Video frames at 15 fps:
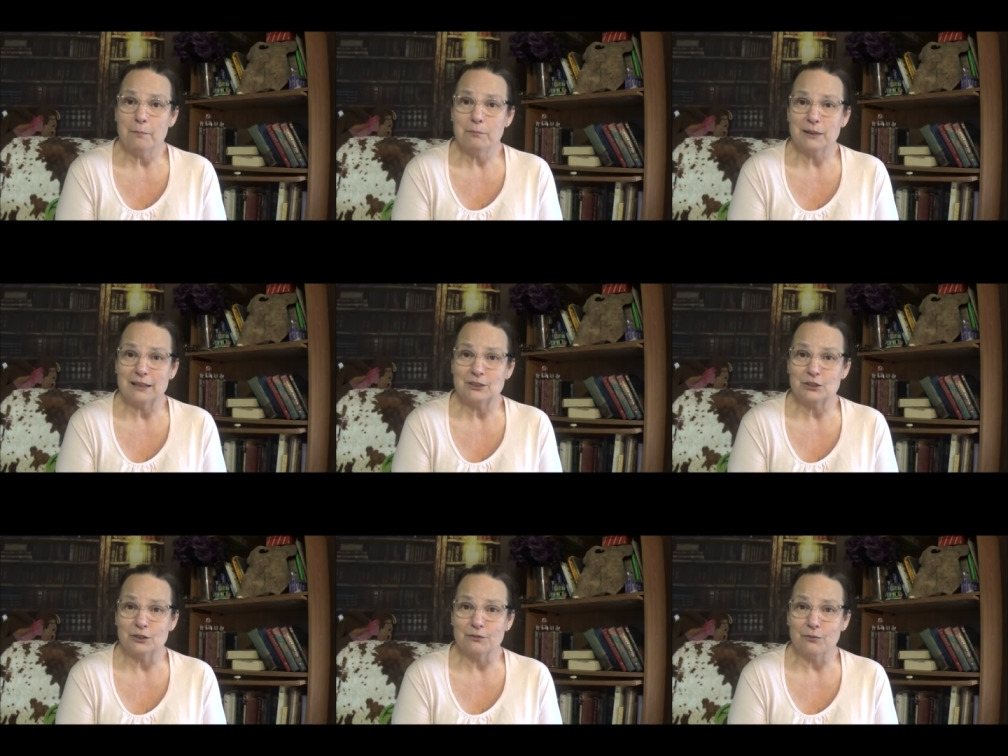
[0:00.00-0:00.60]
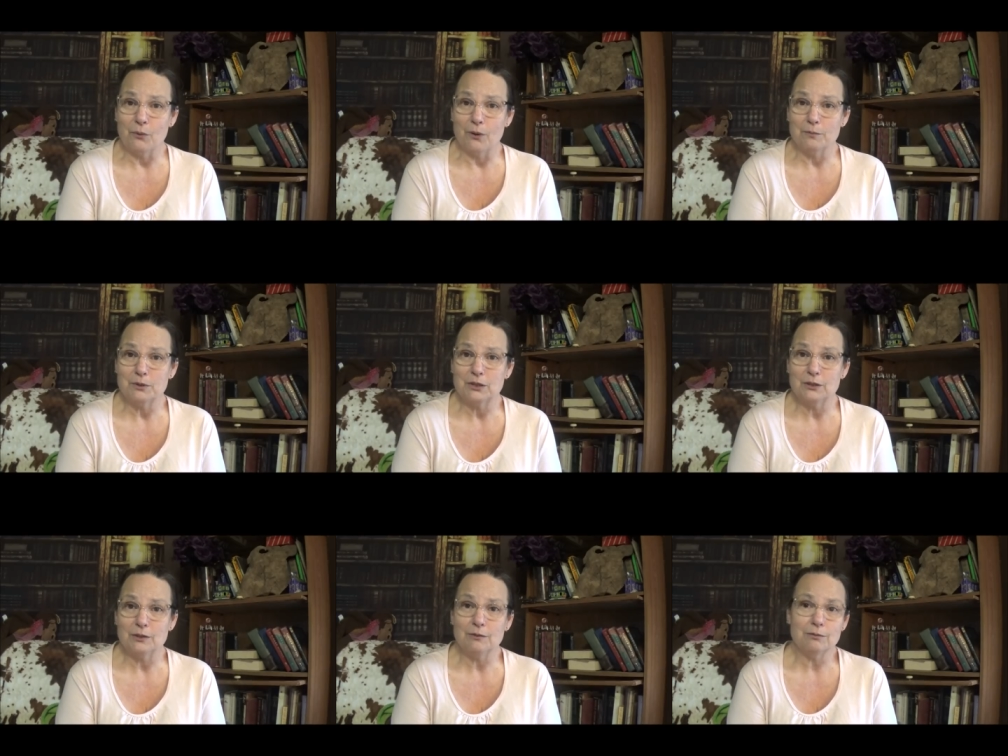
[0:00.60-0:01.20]
picture form
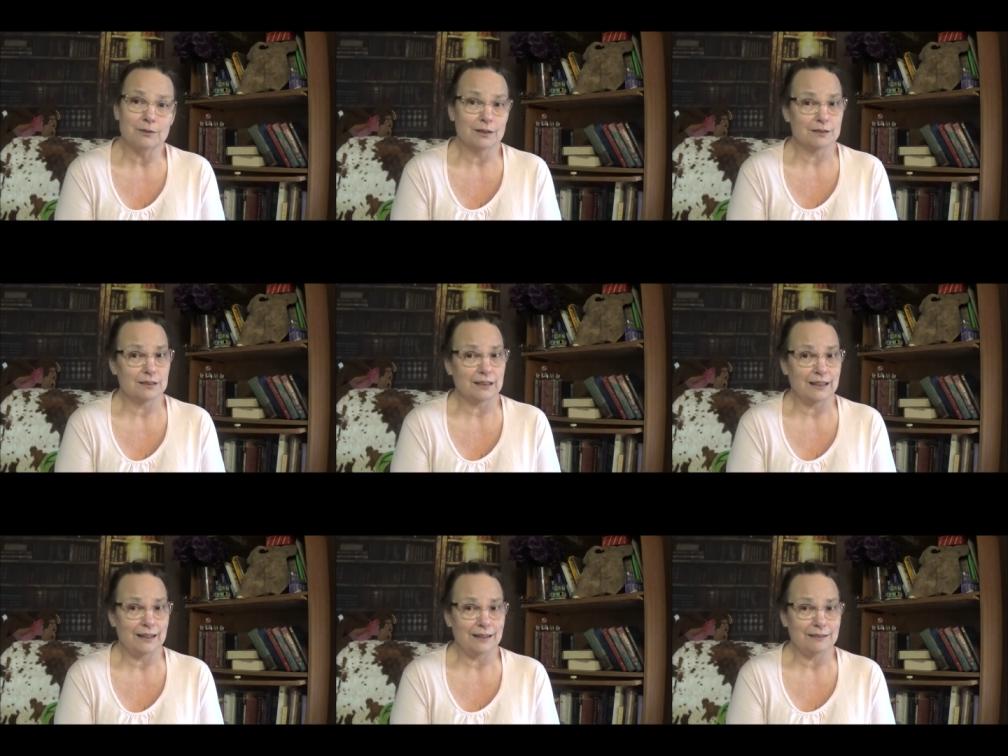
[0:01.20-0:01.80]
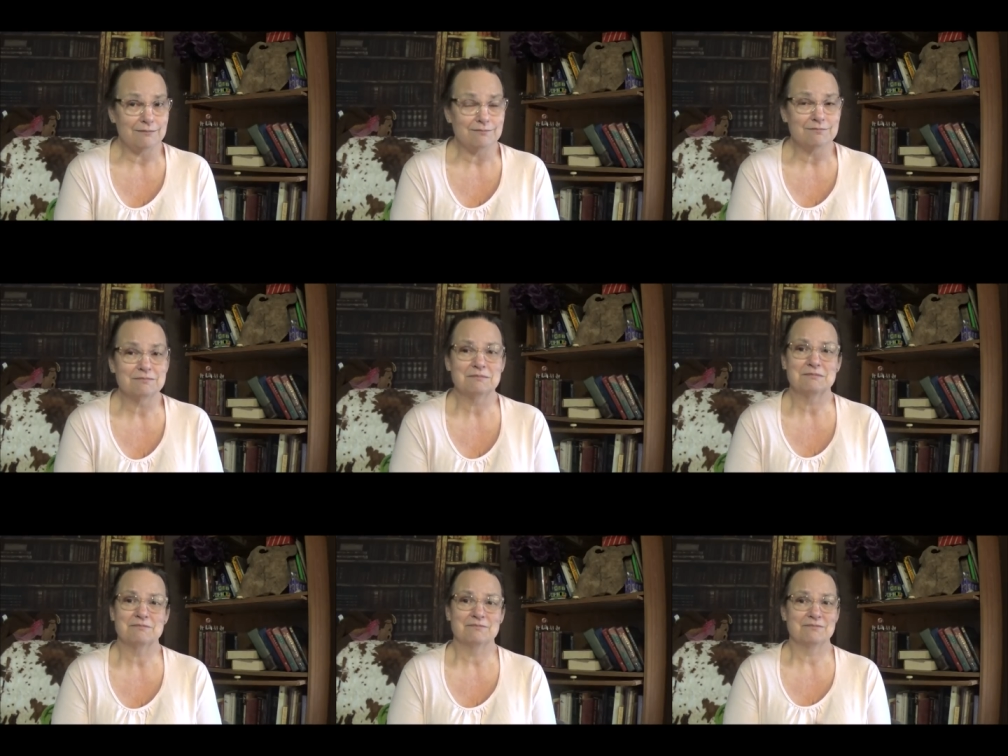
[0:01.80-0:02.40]
too because again,
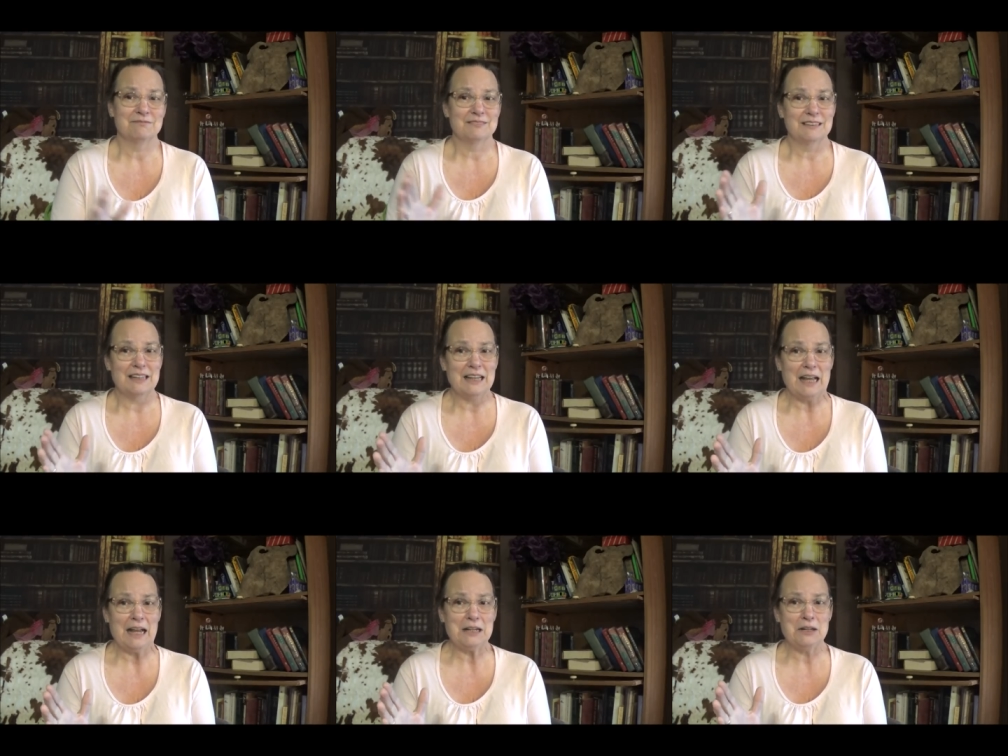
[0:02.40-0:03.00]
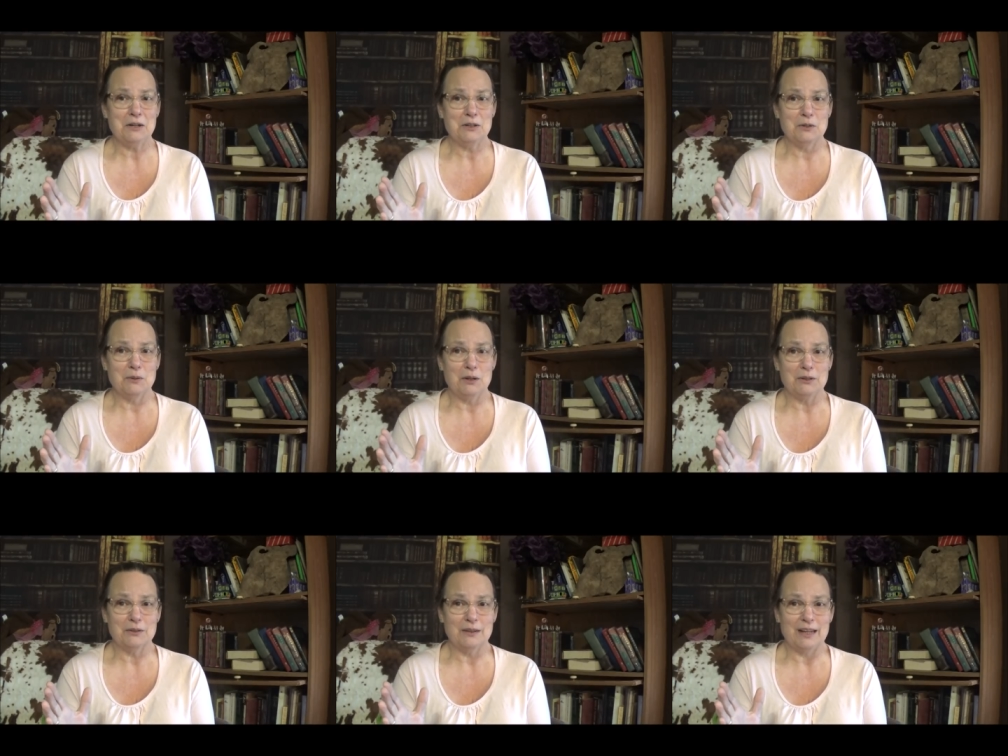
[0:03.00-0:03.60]
I know you
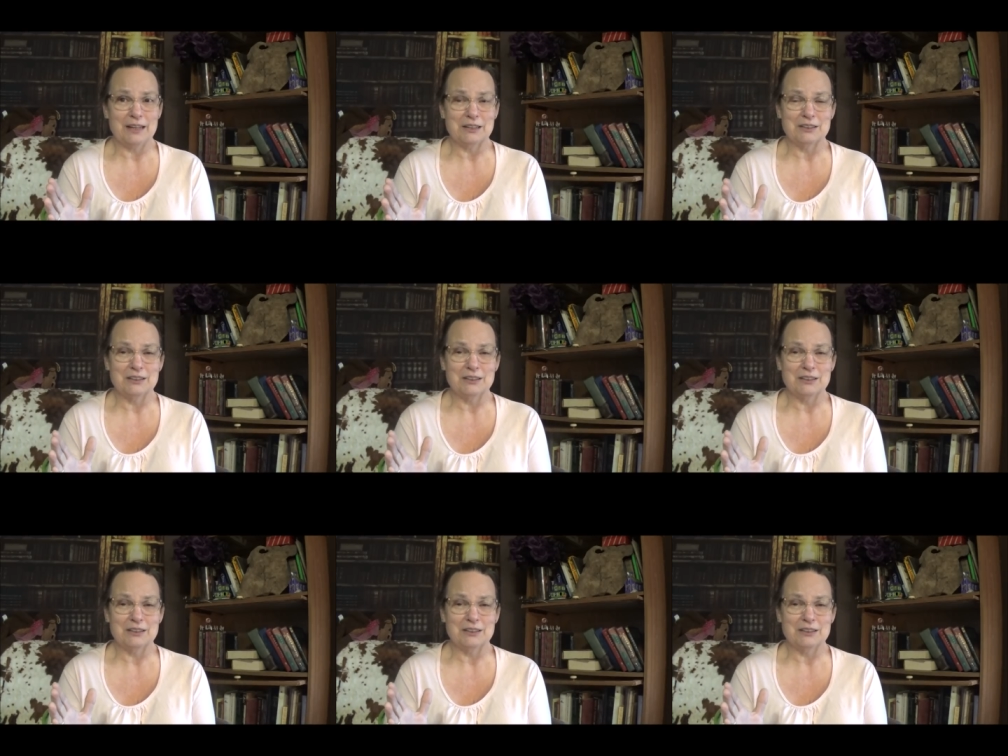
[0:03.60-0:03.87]
all know how to